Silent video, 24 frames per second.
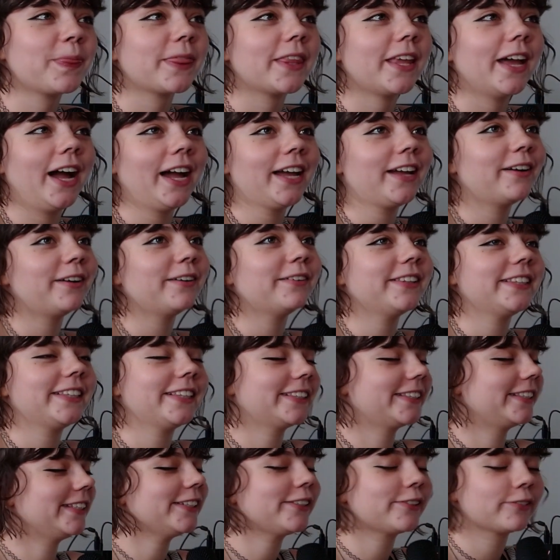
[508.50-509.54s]
I got
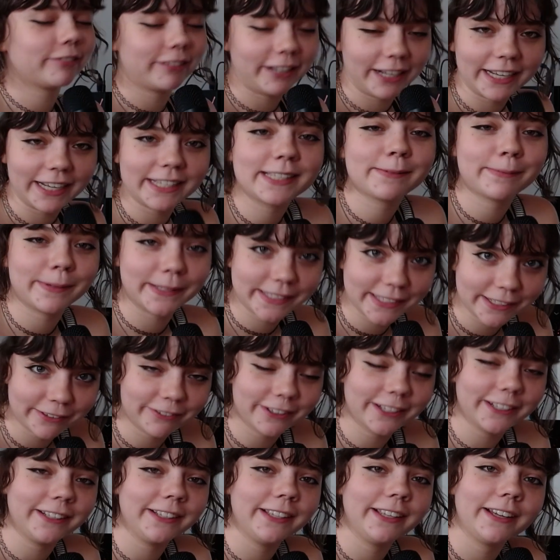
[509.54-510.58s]
this ride
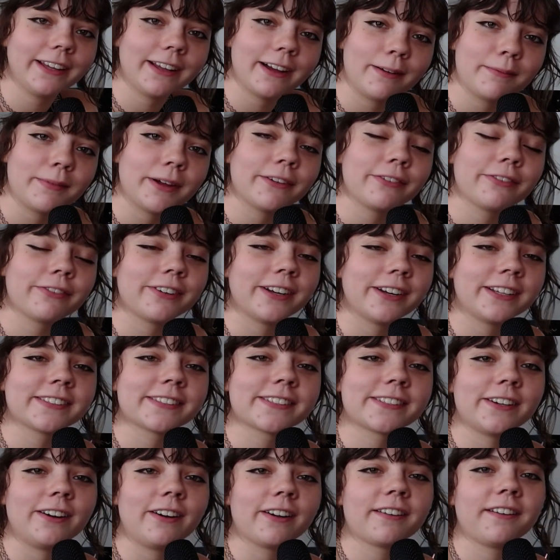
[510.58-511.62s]
specifically, got my friends
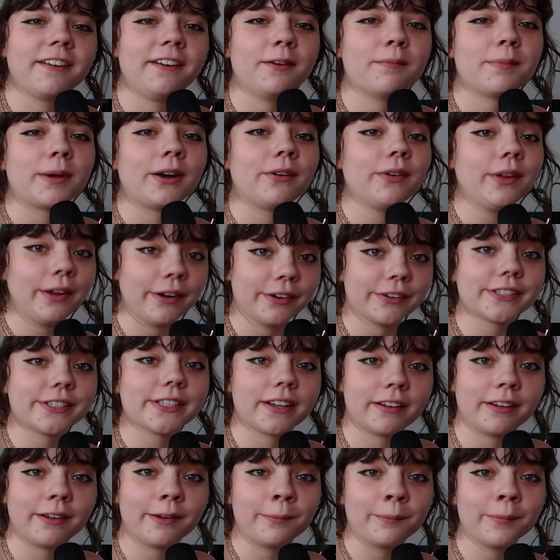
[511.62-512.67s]
talking about
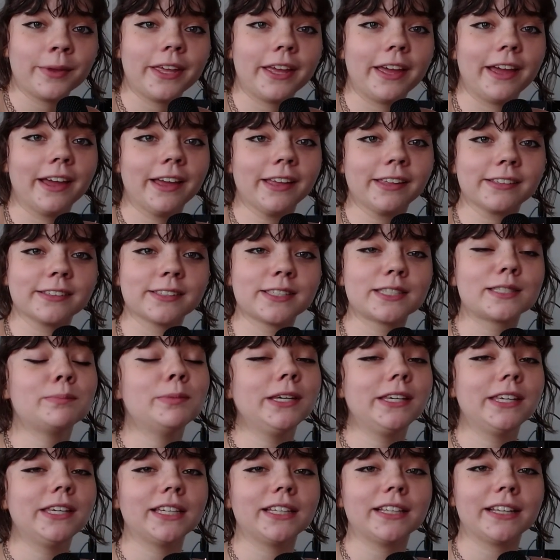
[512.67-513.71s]
airtime and
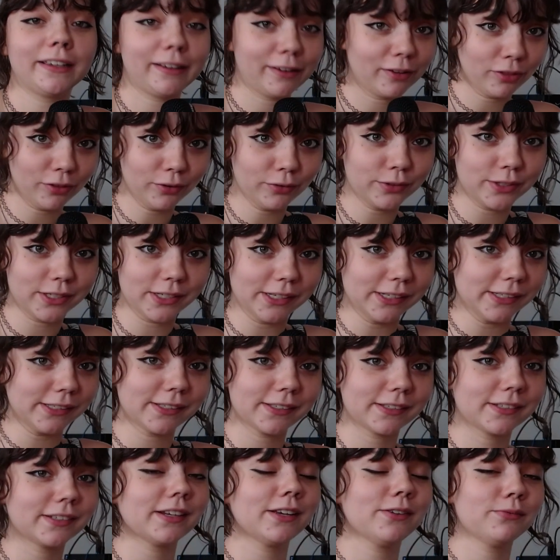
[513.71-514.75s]
speaking like
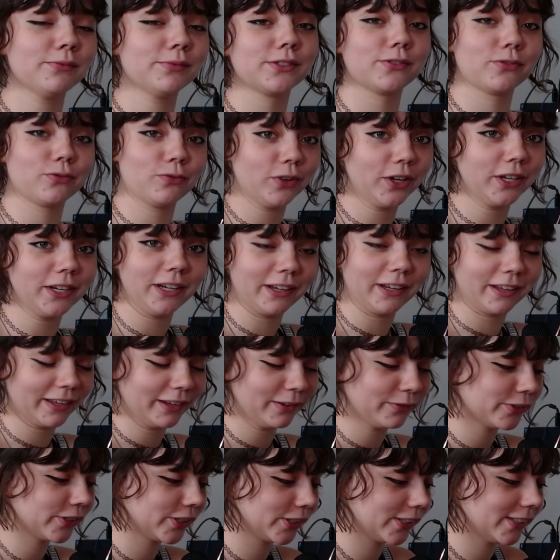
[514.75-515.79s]
enthusiasts. It was funny.
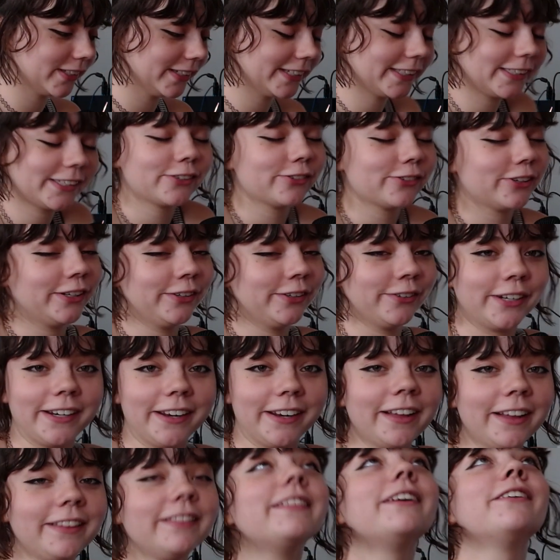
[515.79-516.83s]
It's a great ride.
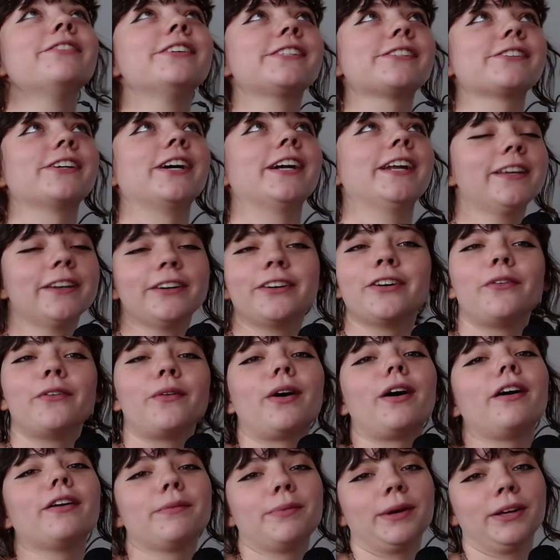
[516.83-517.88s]
I love this ride. I could go
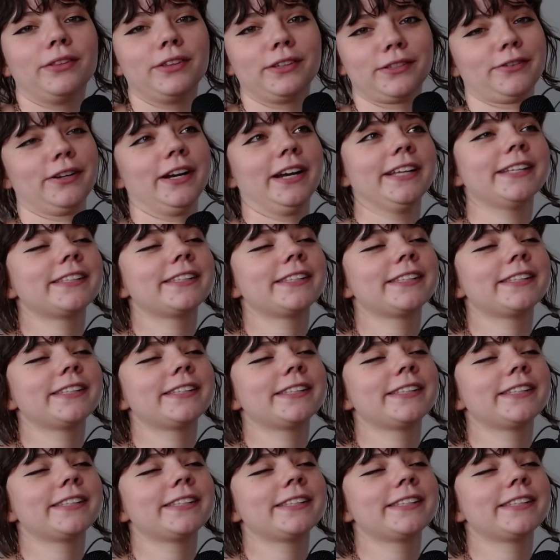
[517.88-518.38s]
on about this ride.